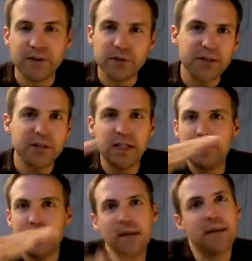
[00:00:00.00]
you're just going to
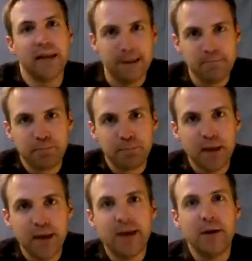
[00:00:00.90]
keep hitting that.
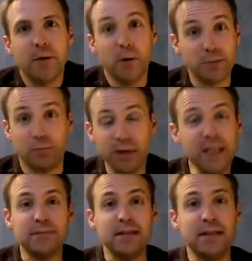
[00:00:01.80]
Which
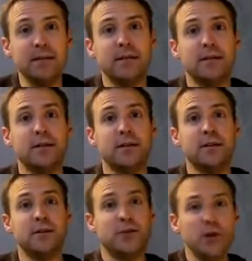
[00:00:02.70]
brings me
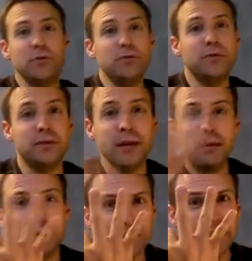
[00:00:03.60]
to
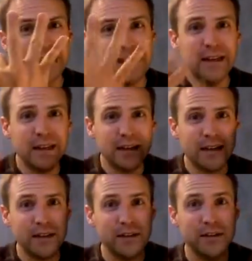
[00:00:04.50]
number 3,
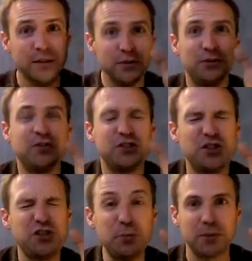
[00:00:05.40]
the
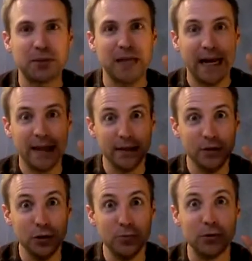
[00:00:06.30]
super guy, the
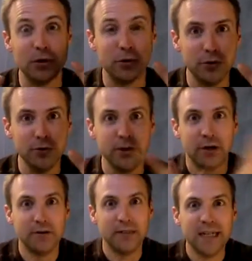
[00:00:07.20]
numero
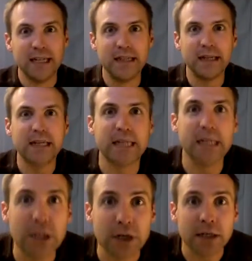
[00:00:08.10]
uno, the
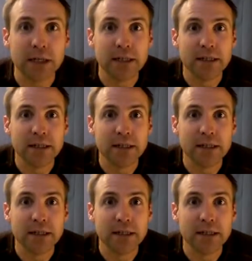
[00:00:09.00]
killer.